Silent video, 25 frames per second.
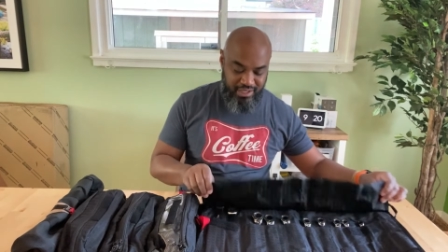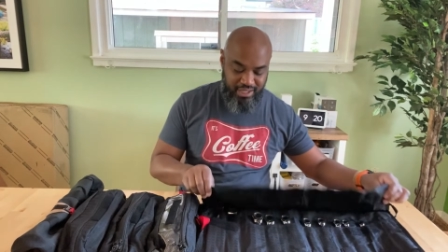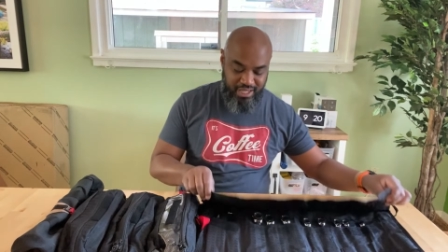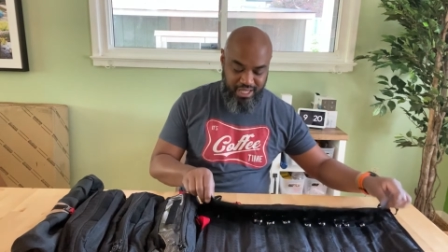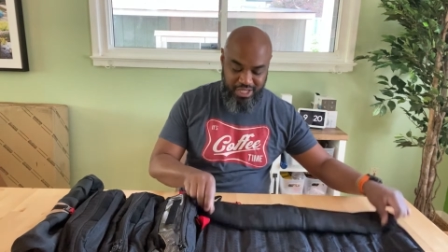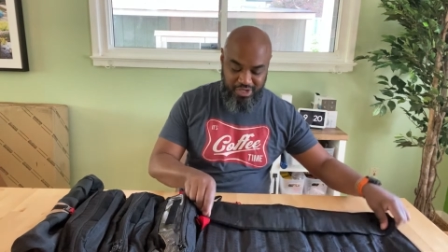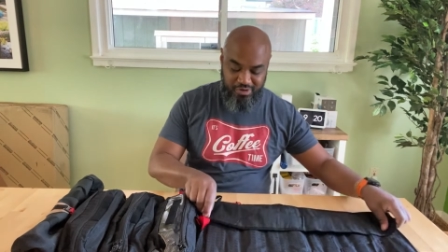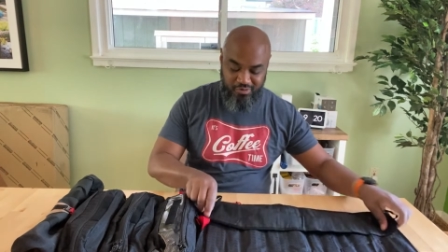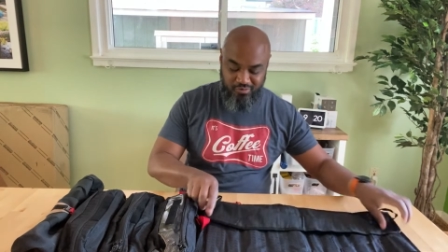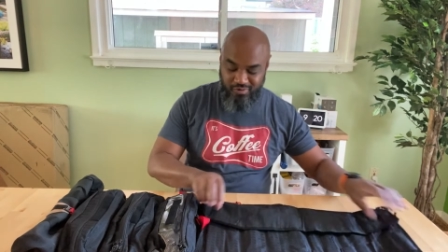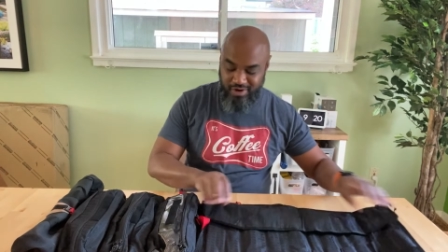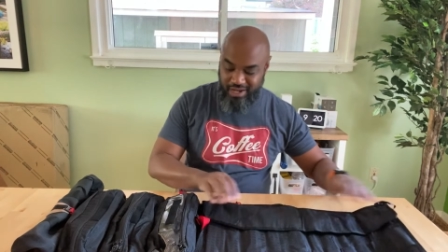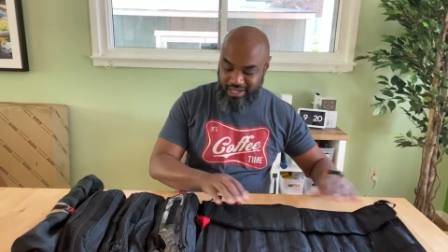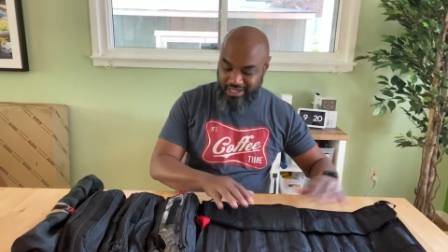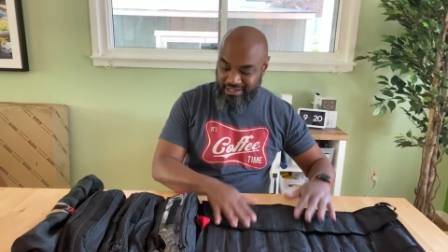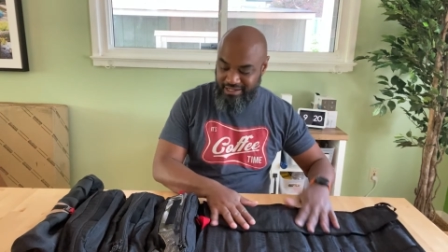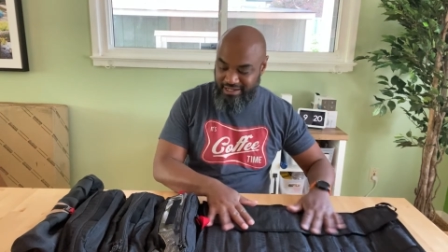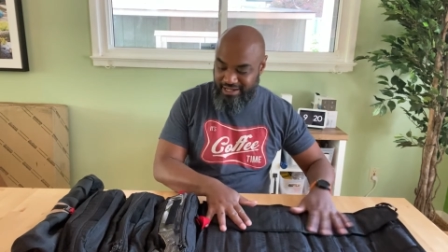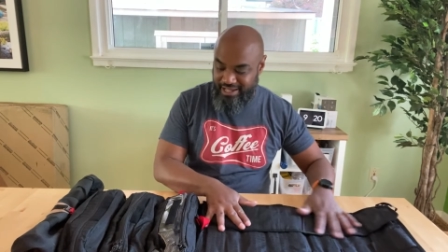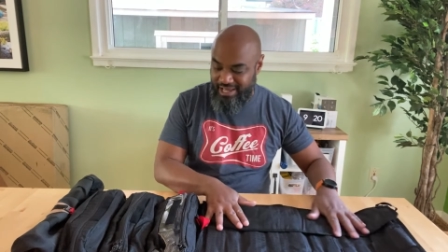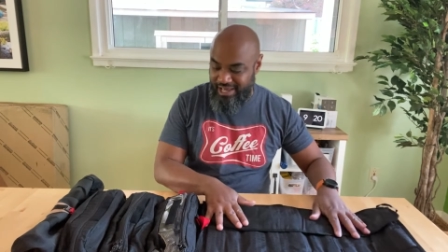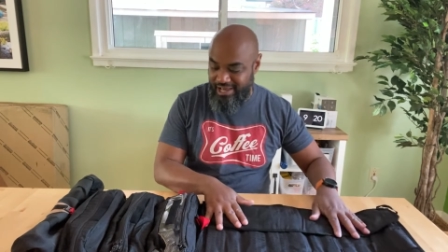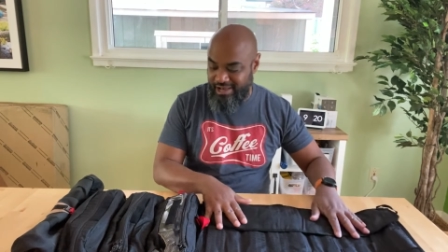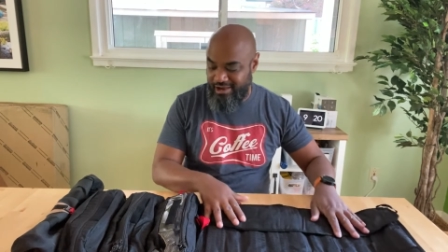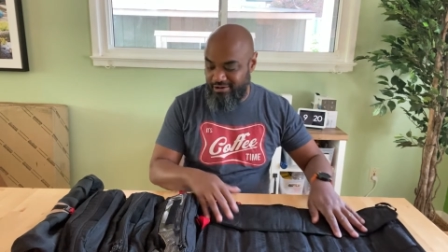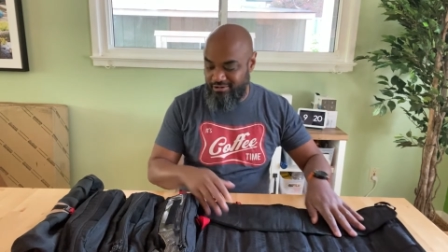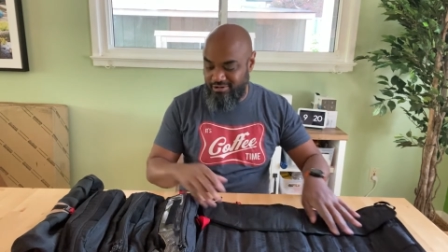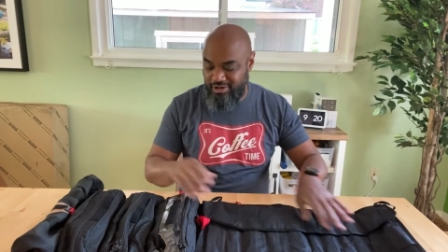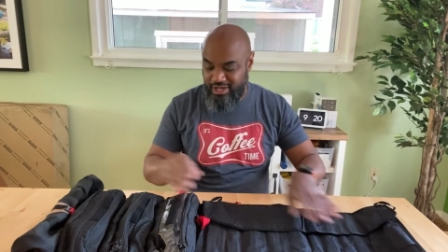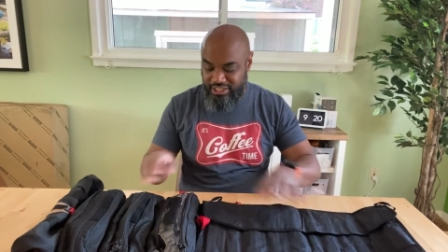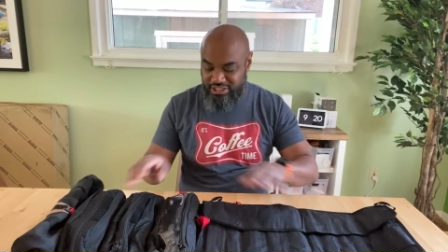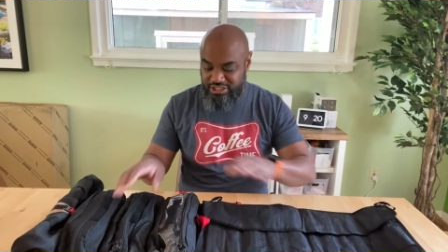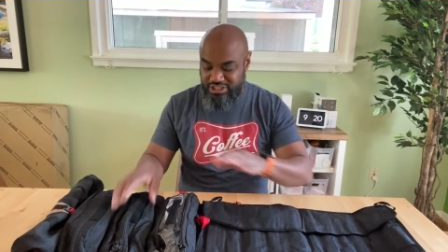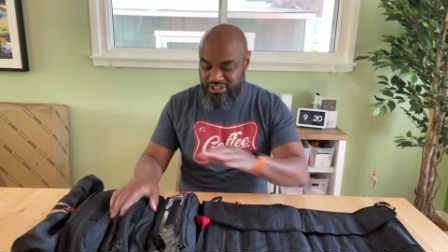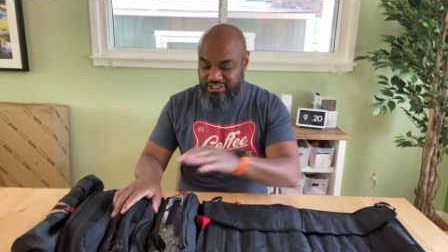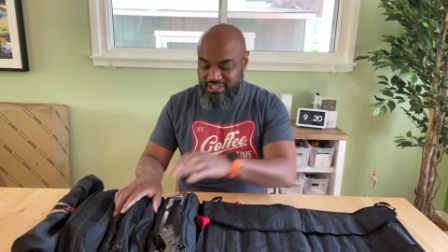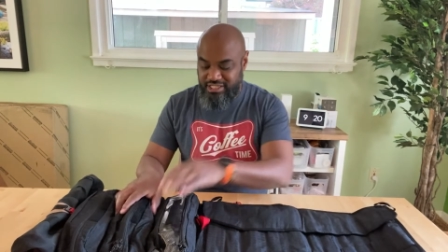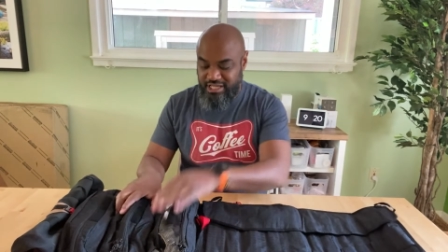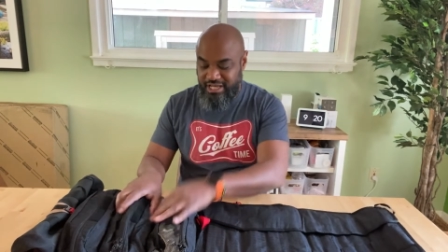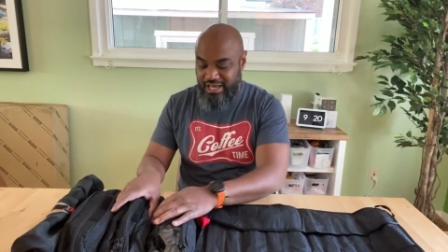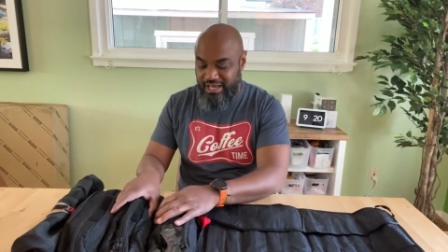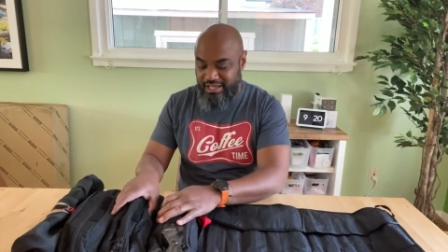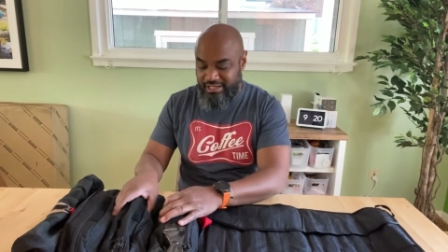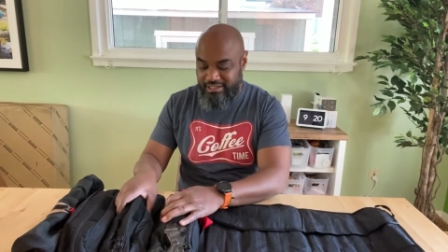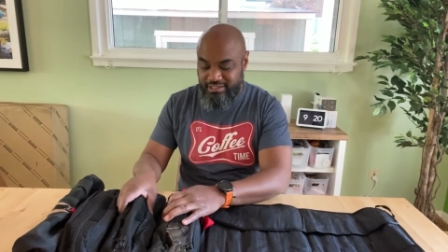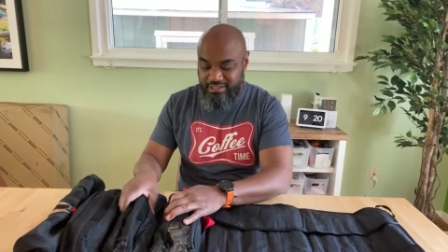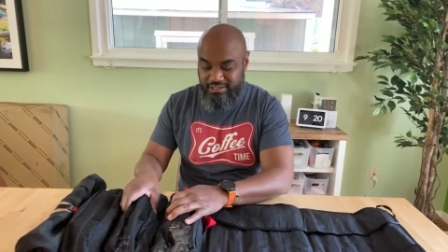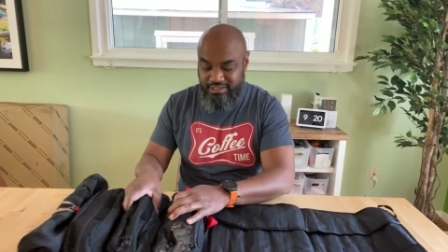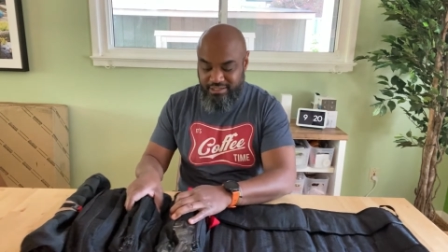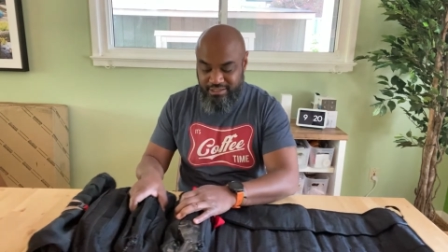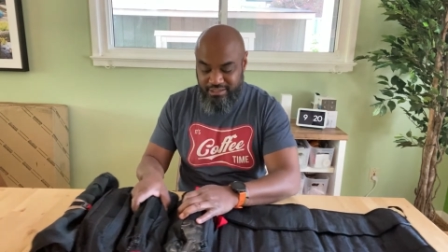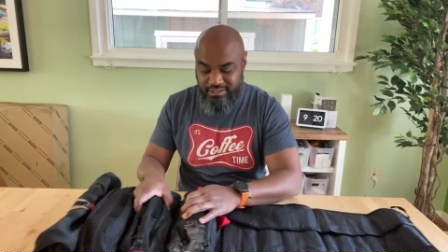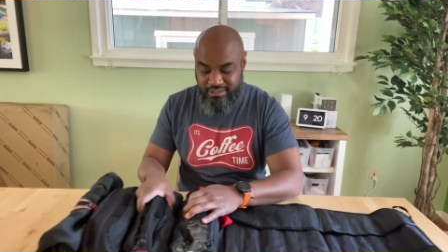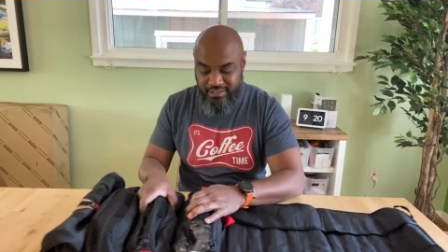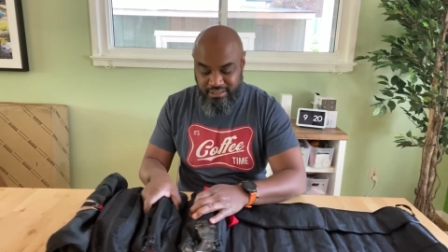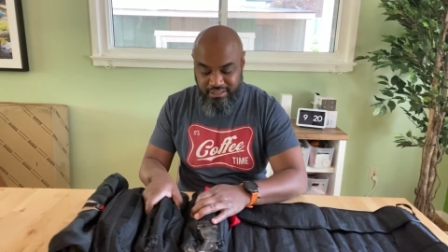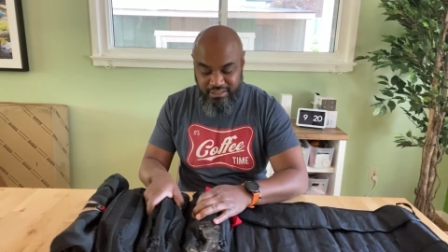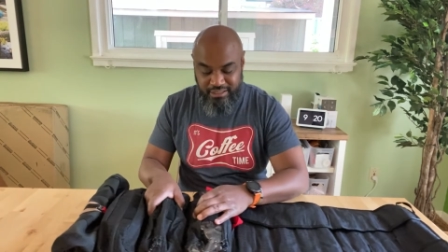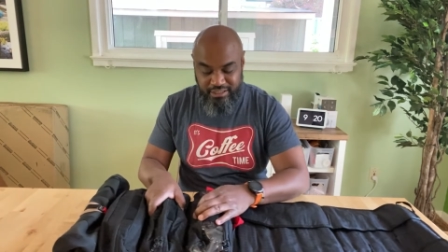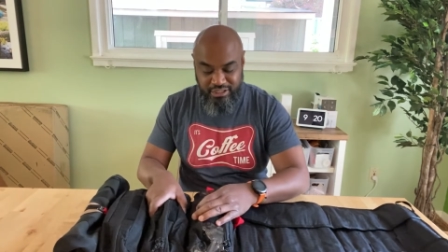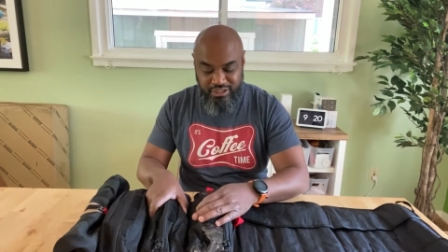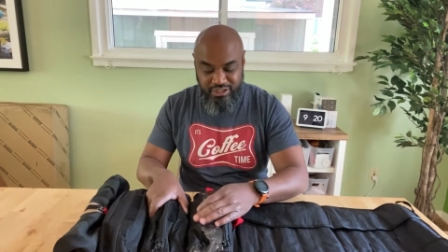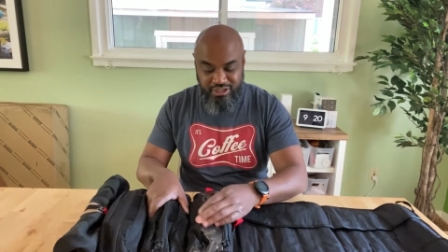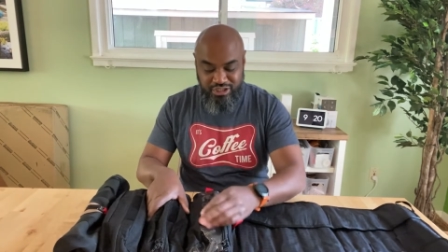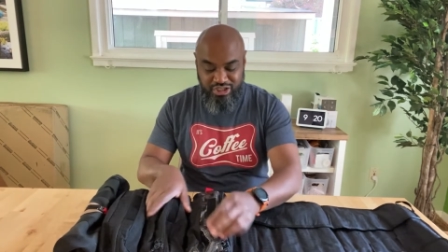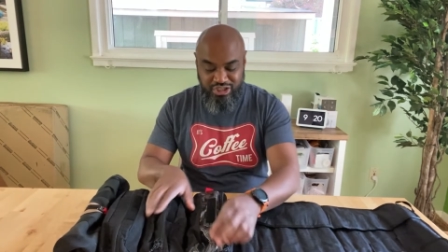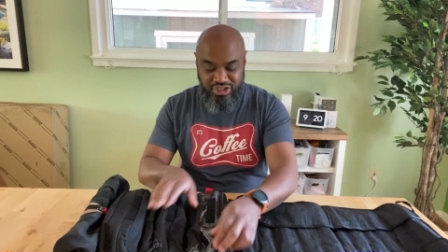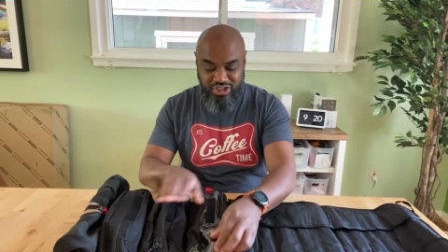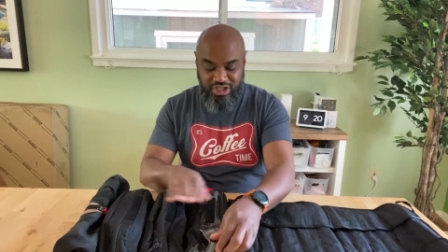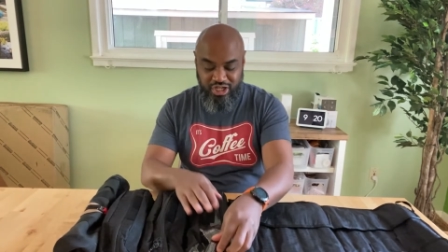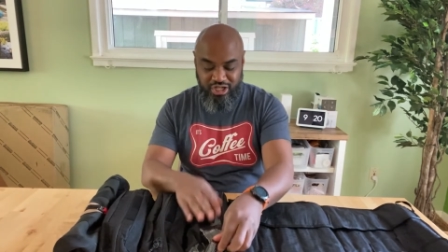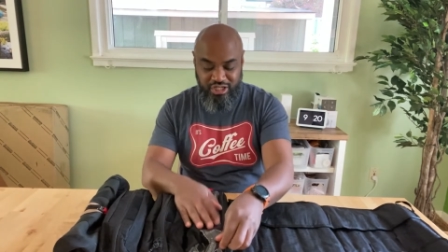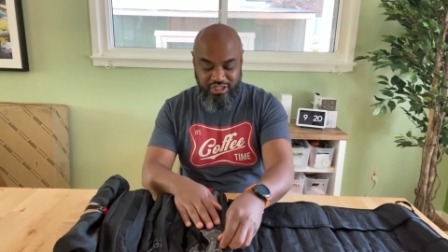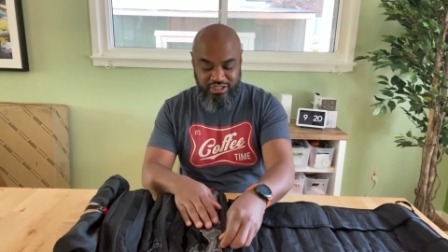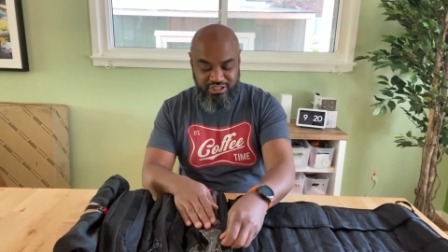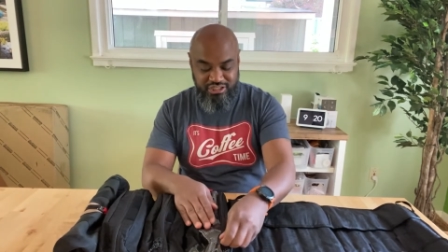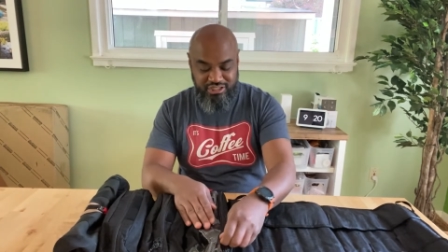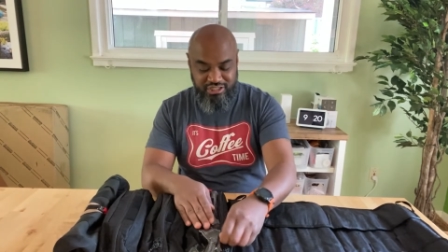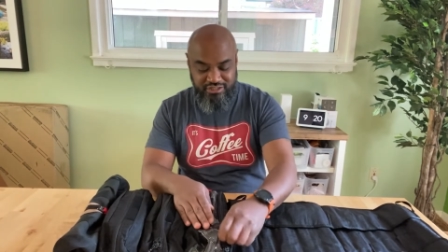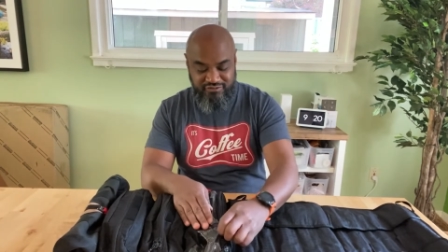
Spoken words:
And right now, I just got tons